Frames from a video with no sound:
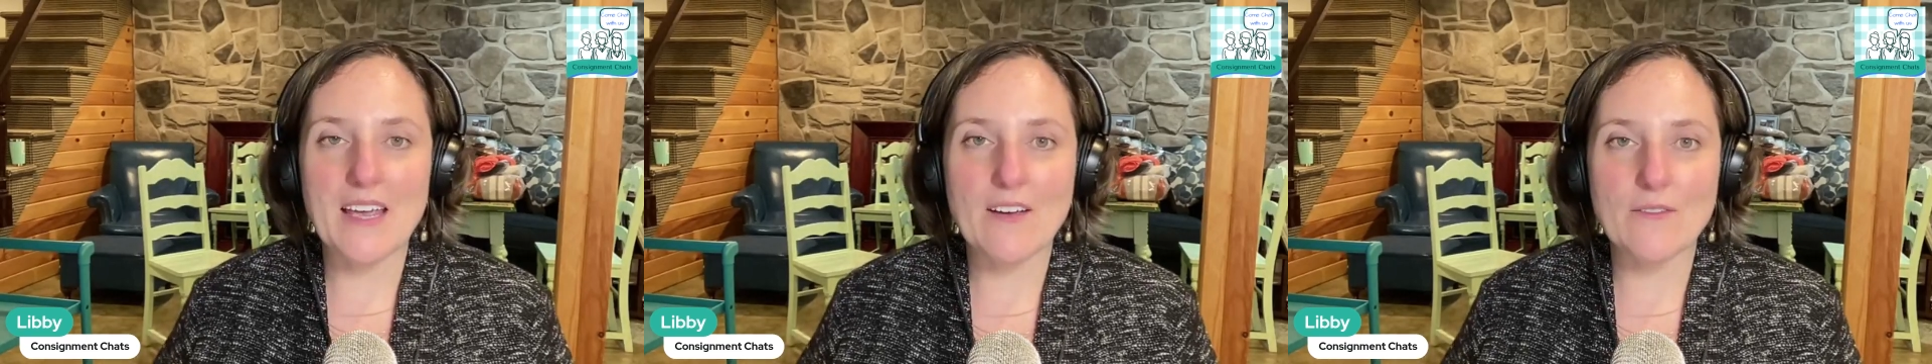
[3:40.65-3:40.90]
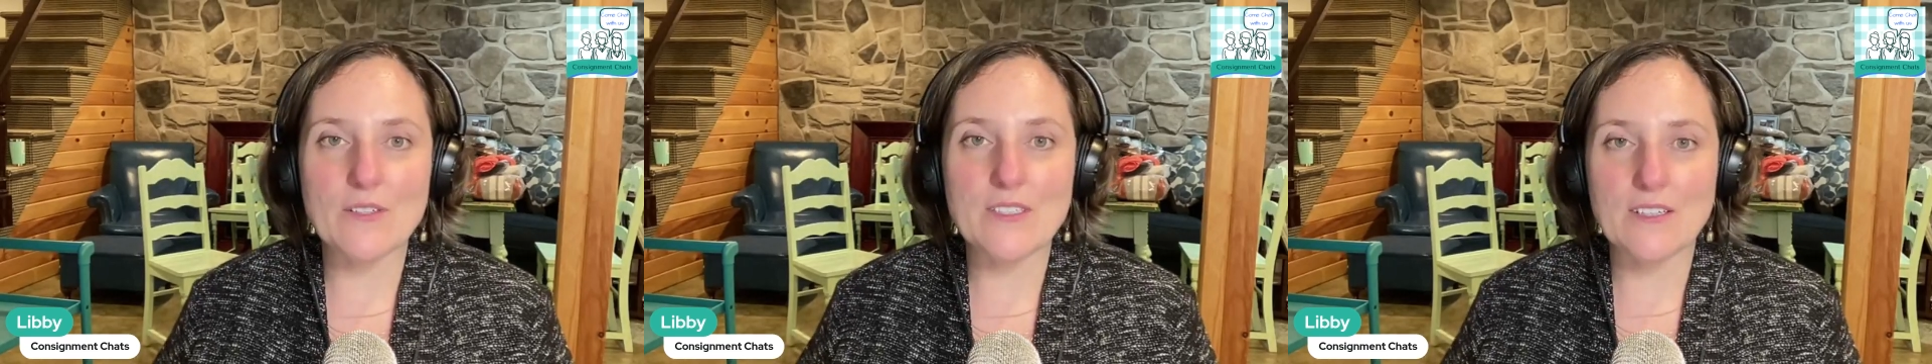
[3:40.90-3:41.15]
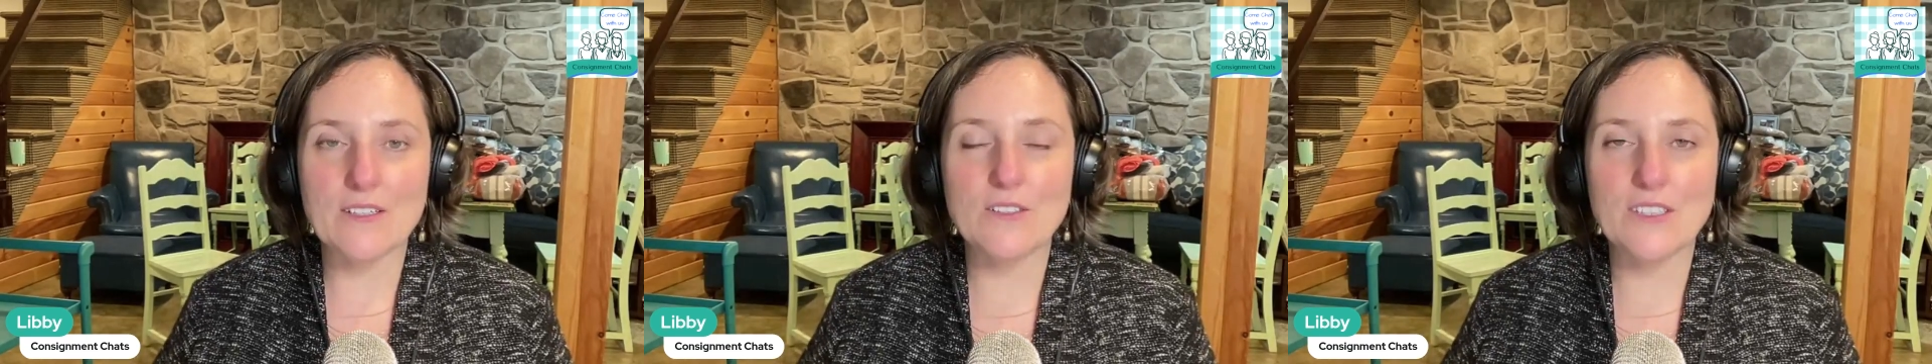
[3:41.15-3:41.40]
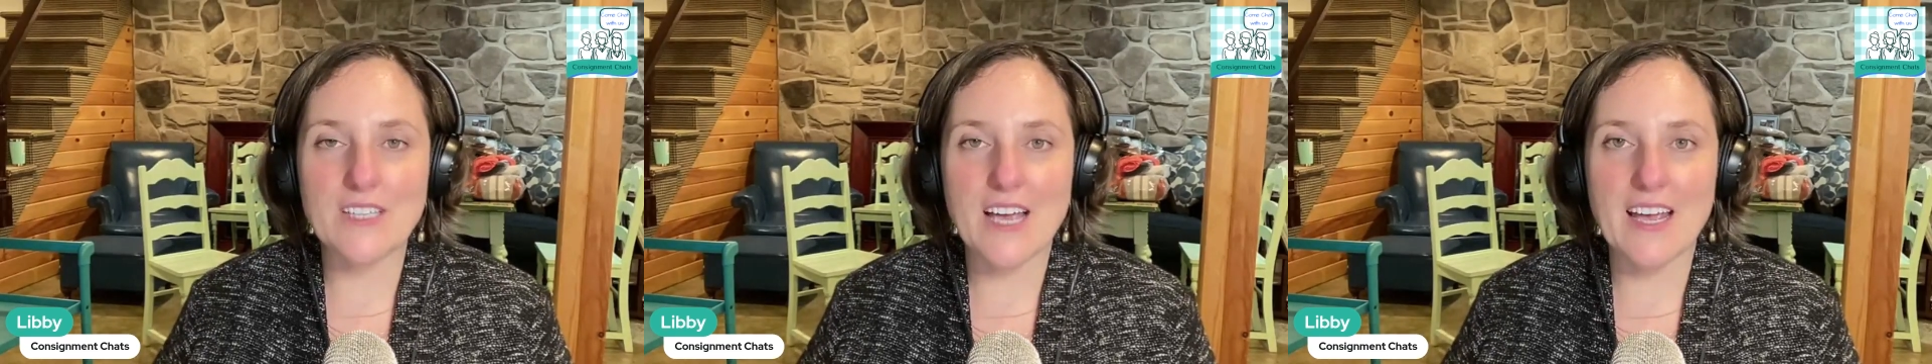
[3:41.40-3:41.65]
every single
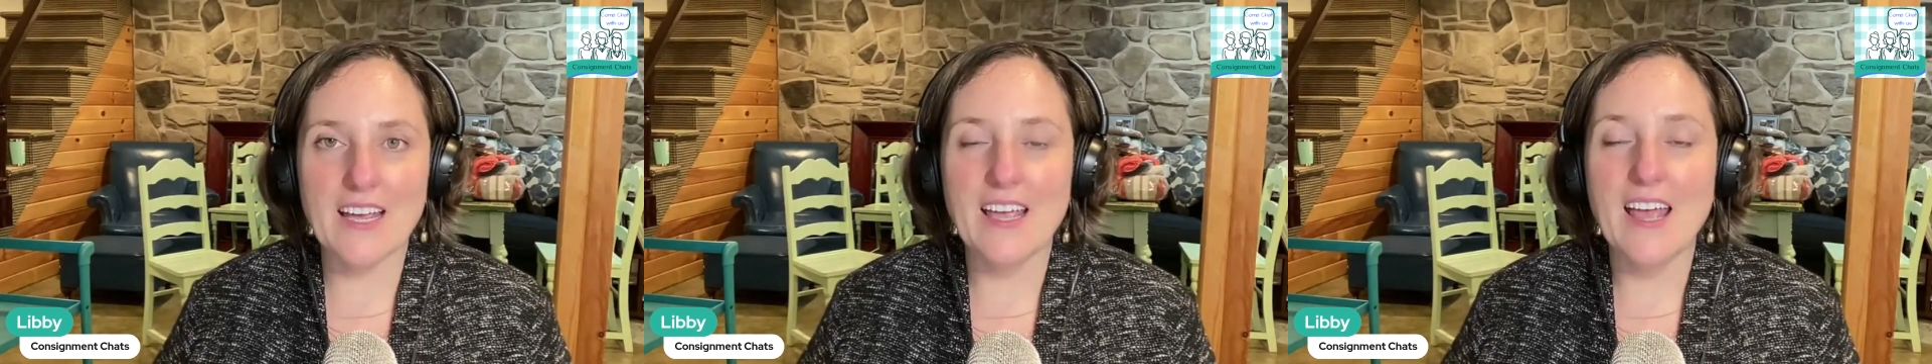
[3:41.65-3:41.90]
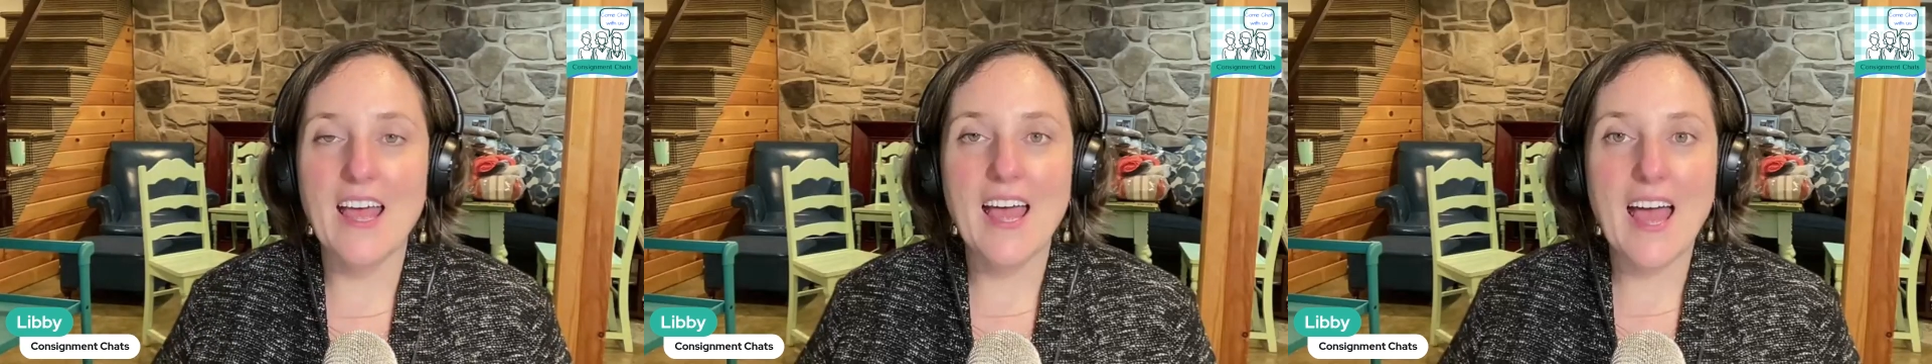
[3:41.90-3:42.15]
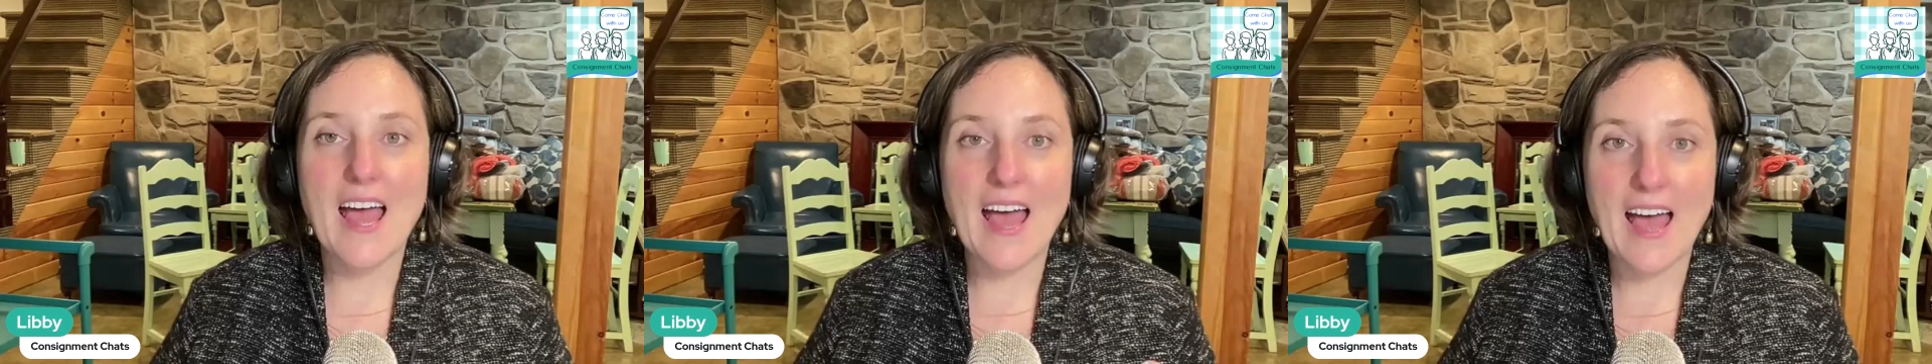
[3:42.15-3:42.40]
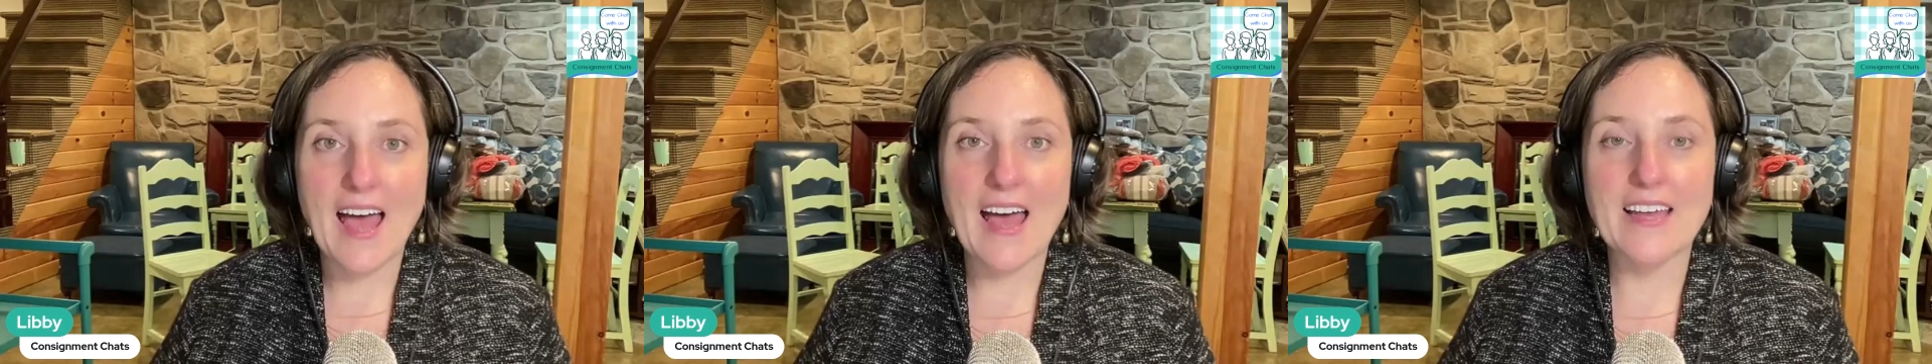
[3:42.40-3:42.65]
day
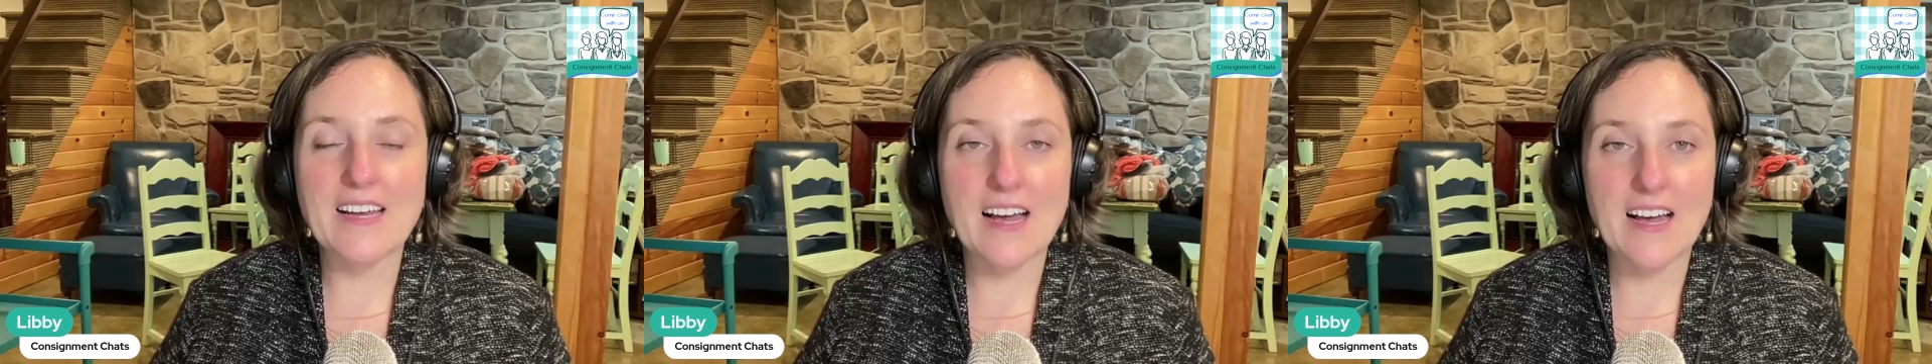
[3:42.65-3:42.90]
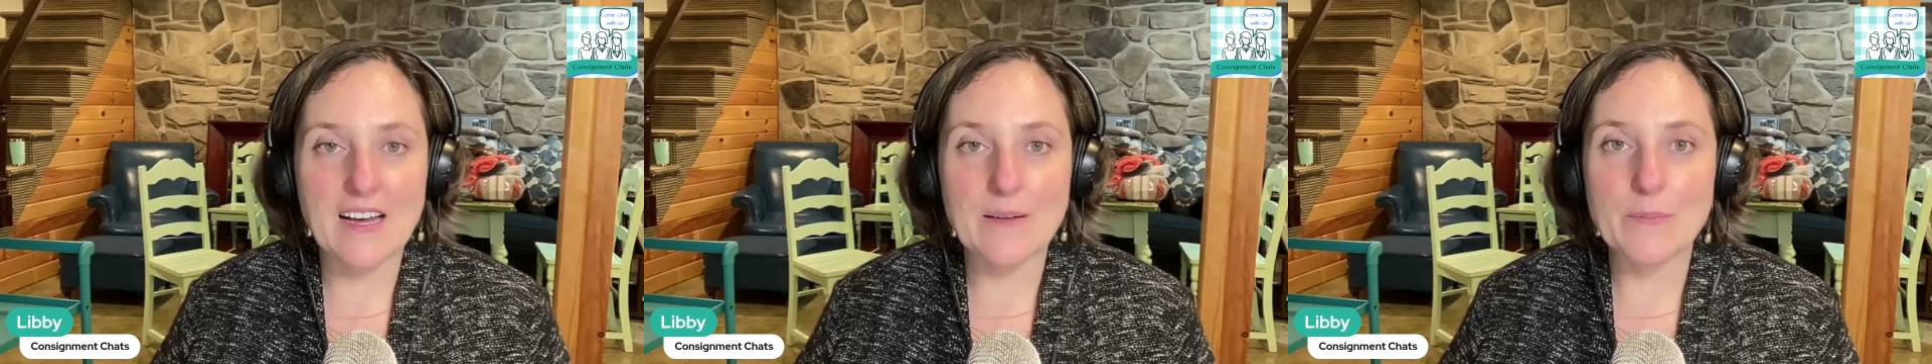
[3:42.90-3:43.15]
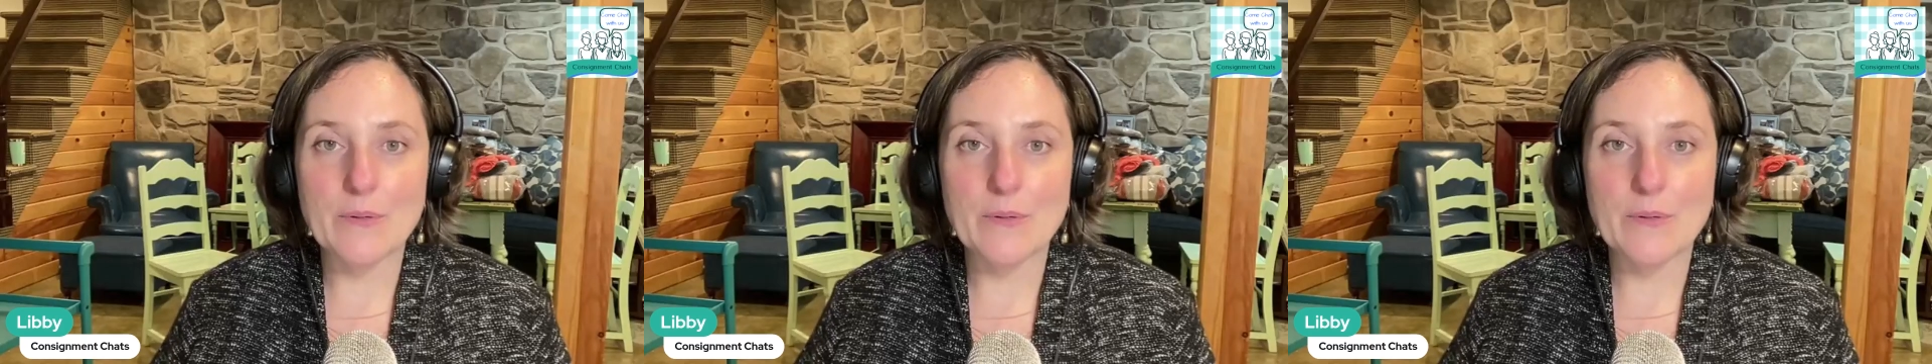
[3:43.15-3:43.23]
add up.